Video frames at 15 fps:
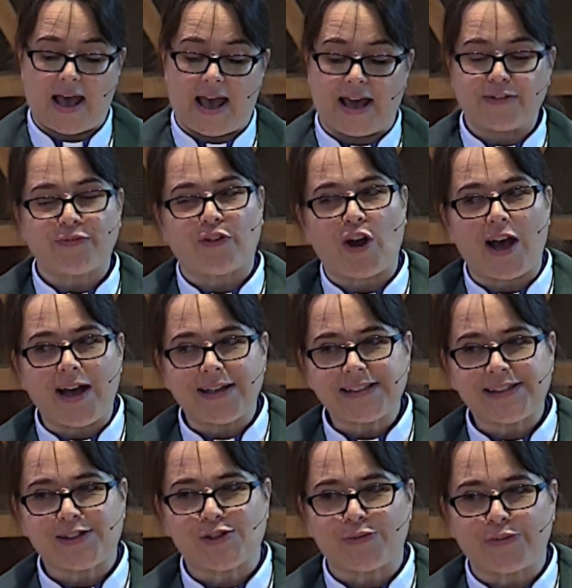And for
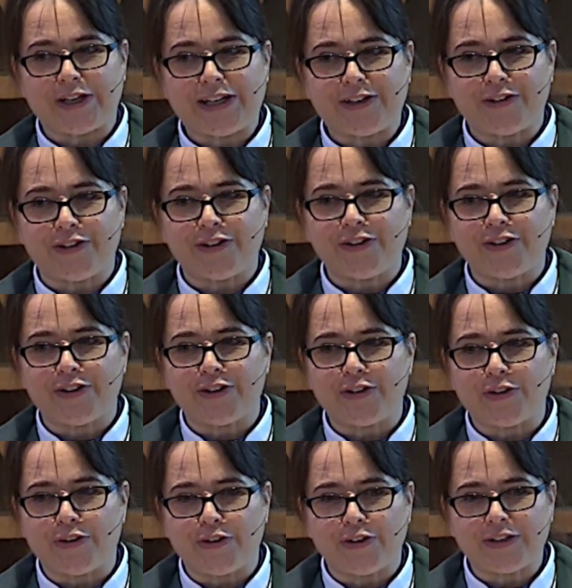us, the reader,
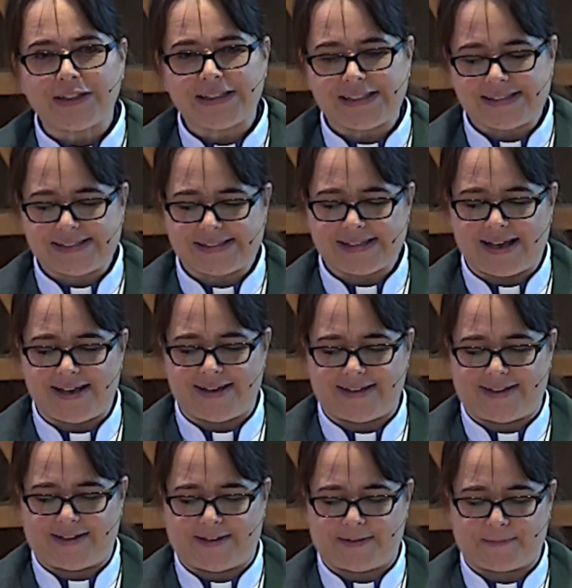an early
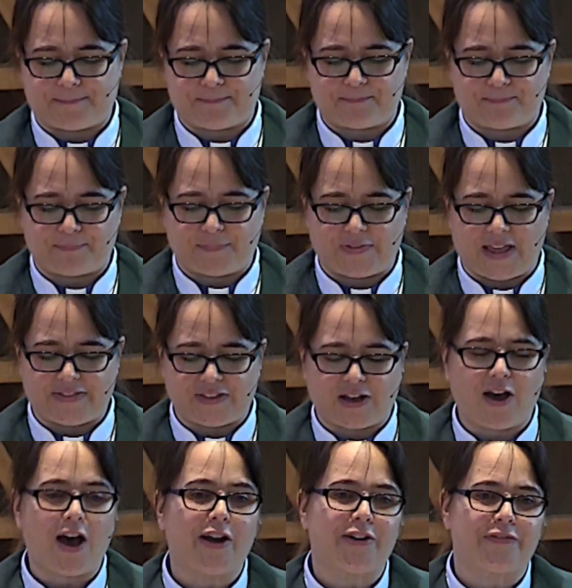sign that the
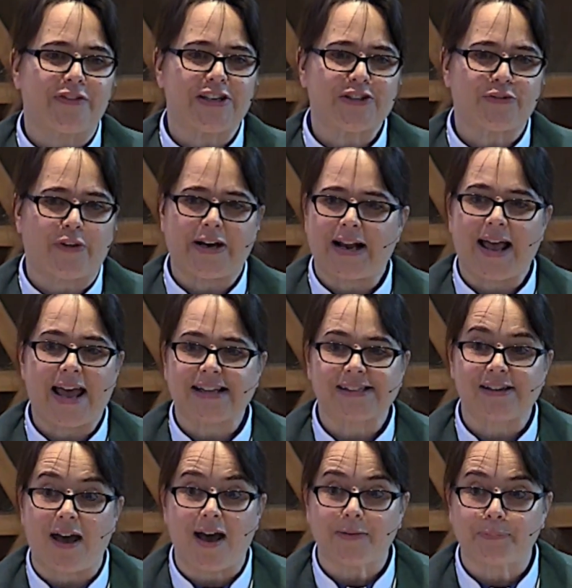God of Israel has
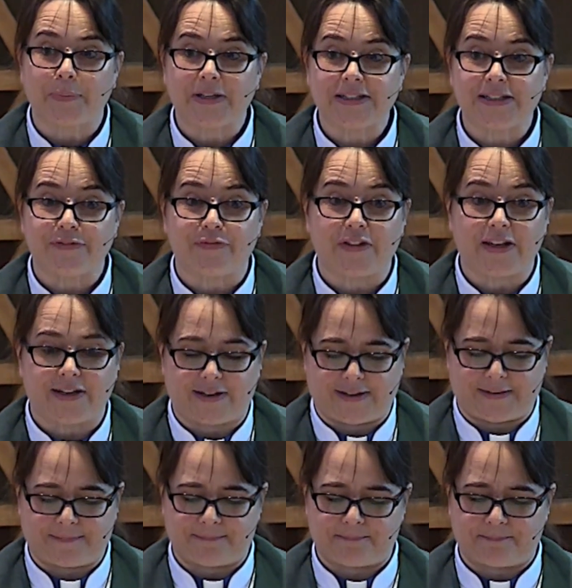not been defeated,
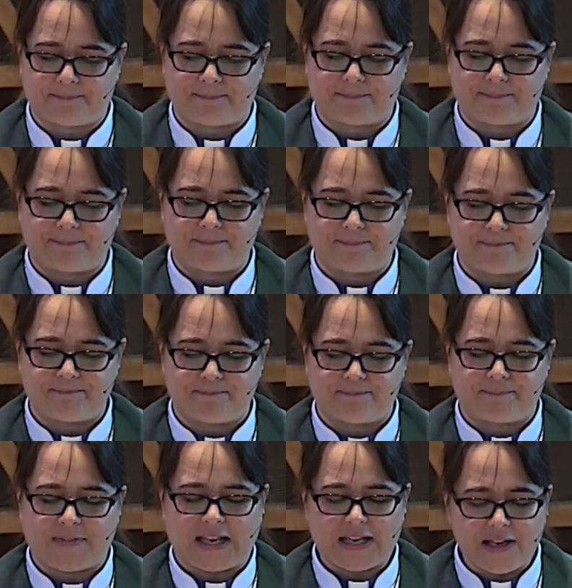
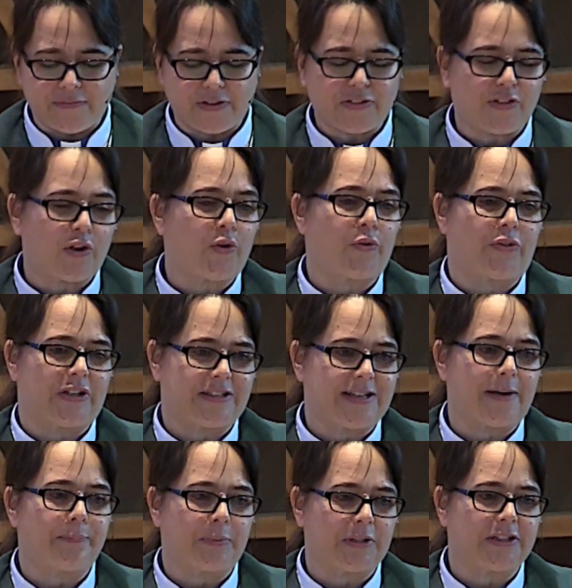even though the
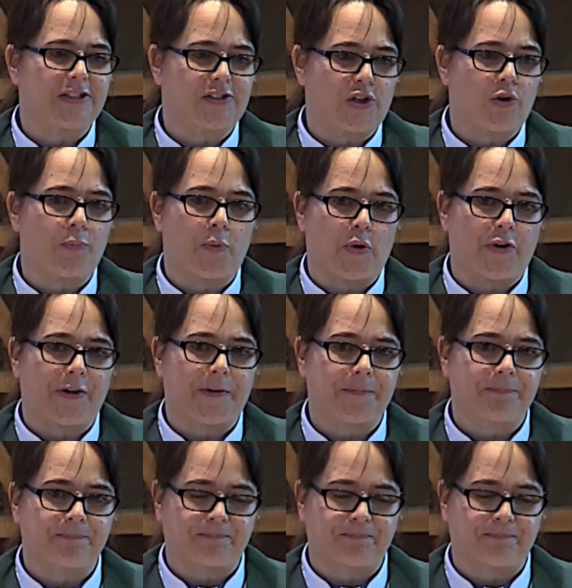temple is no more.